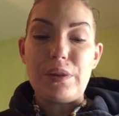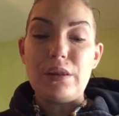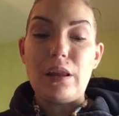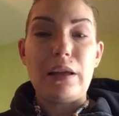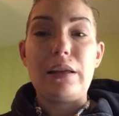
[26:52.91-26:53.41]

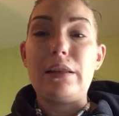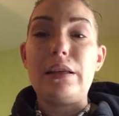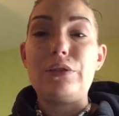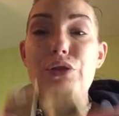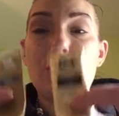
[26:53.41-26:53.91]
like
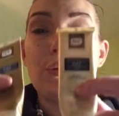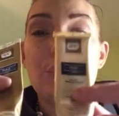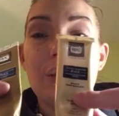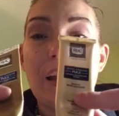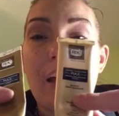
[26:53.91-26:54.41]
these two
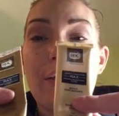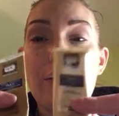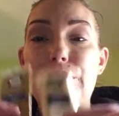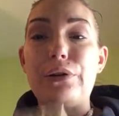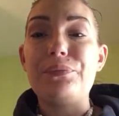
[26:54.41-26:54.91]

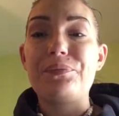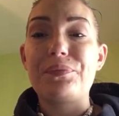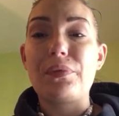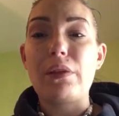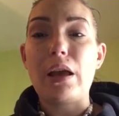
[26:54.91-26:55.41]
together
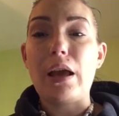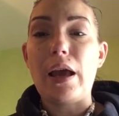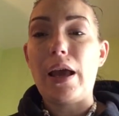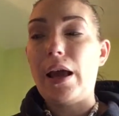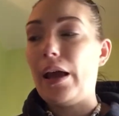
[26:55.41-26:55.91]

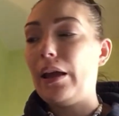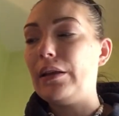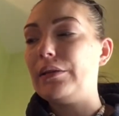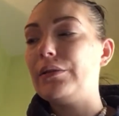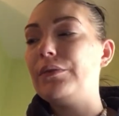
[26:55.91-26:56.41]

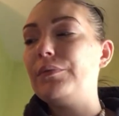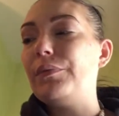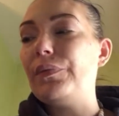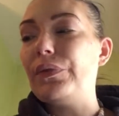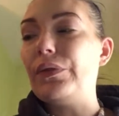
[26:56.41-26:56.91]
and
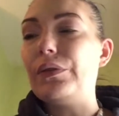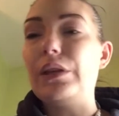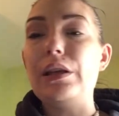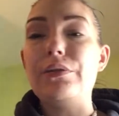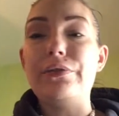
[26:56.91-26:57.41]

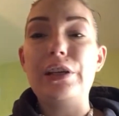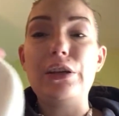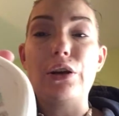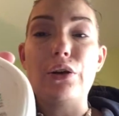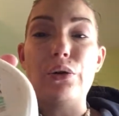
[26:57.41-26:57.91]
the
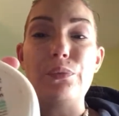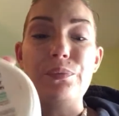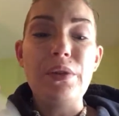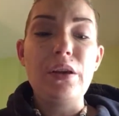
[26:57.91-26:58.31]
Aveeno,